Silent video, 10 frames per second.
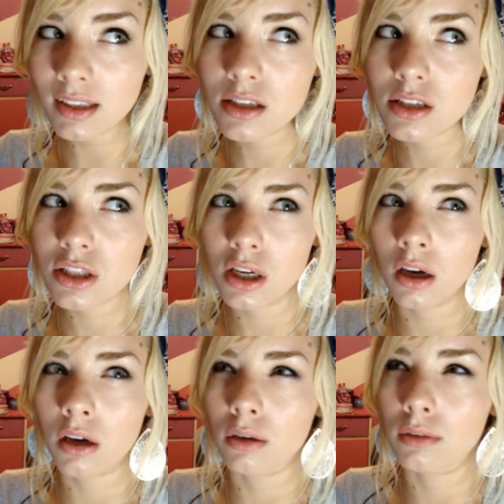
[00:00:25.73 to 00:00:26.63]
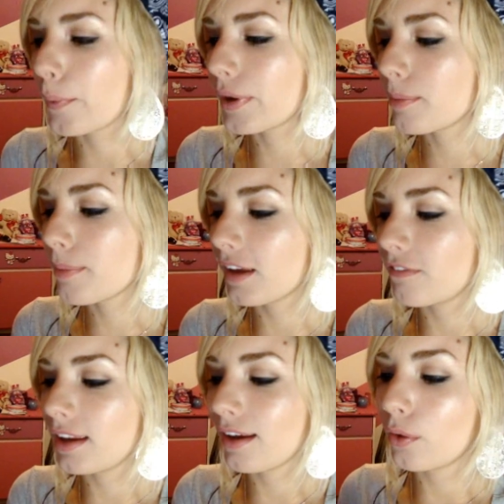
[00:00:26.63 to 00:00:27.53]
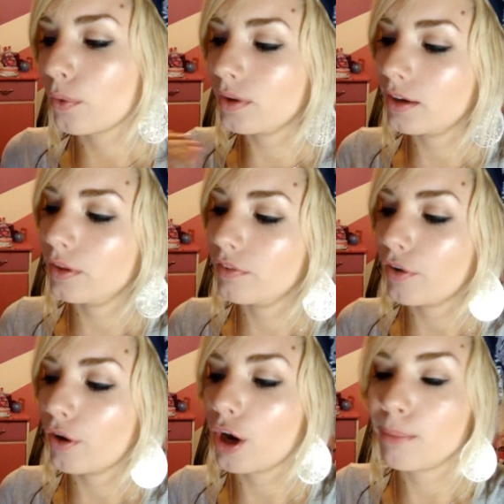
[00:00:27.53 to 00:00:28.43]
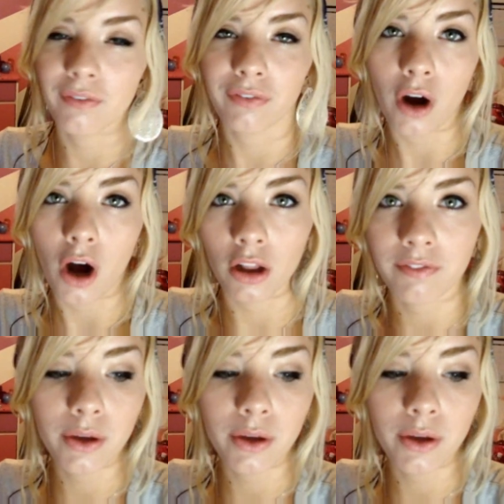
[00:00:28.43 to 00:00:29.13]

So I wanted to make a video not only for her but for all of